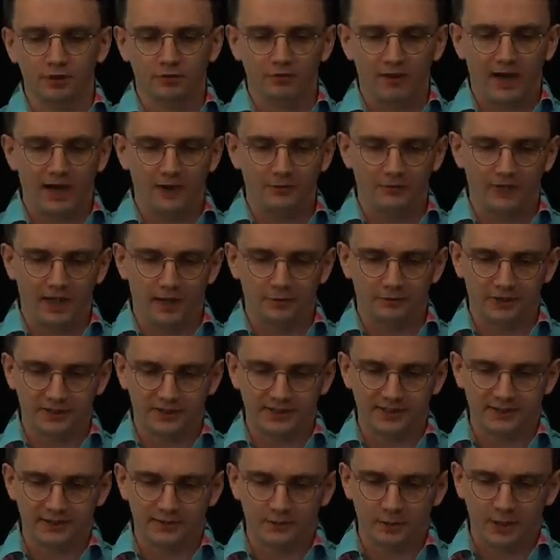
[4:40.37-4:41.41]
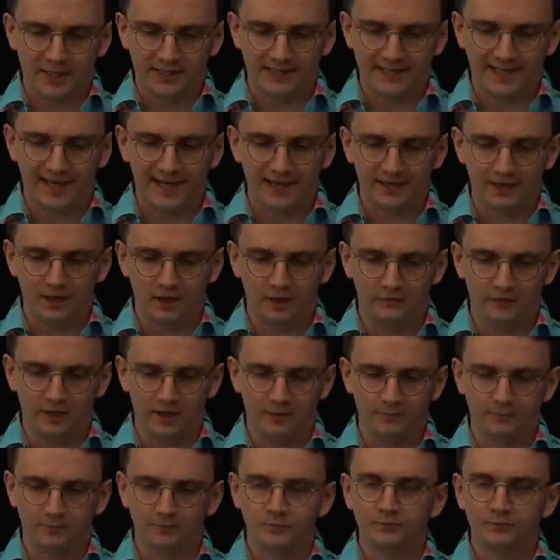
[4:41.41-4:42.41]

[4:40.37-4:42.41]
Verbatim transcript: ground they were to, to attack over.